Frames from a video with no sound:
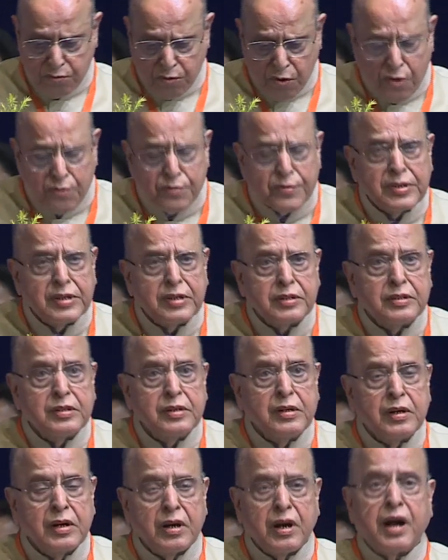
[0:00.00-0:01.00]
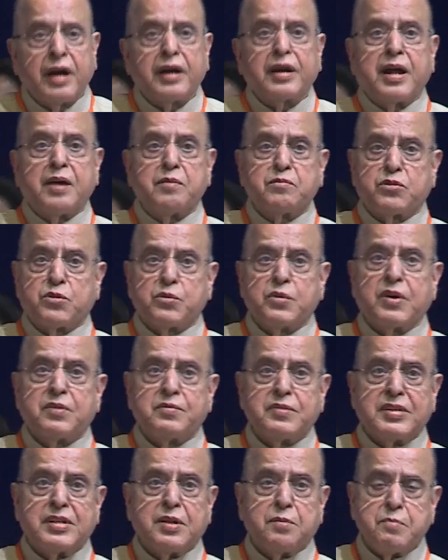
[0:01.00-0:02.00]
forward. And I'm sure
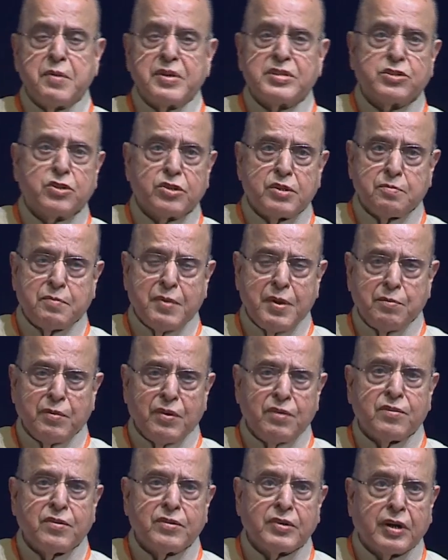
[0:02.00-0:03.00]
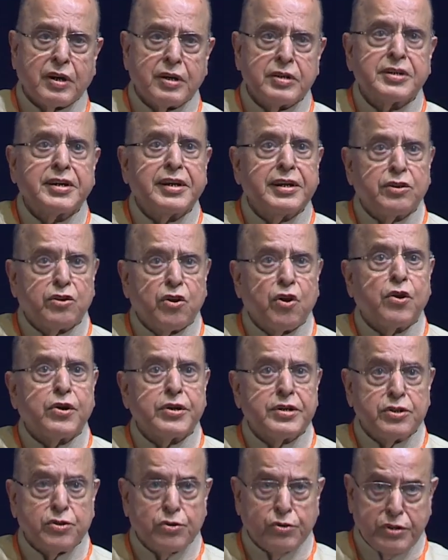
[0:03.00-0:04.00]
with the best of the people from the country drawn
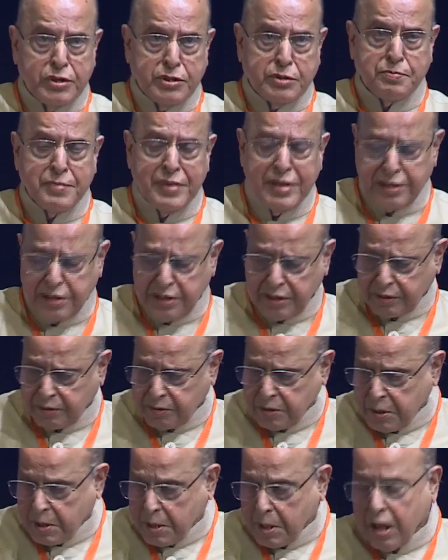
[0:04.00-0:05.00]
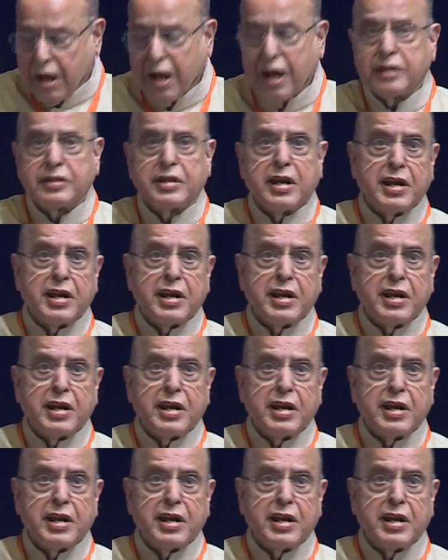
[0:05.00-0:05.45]
into this meeting and the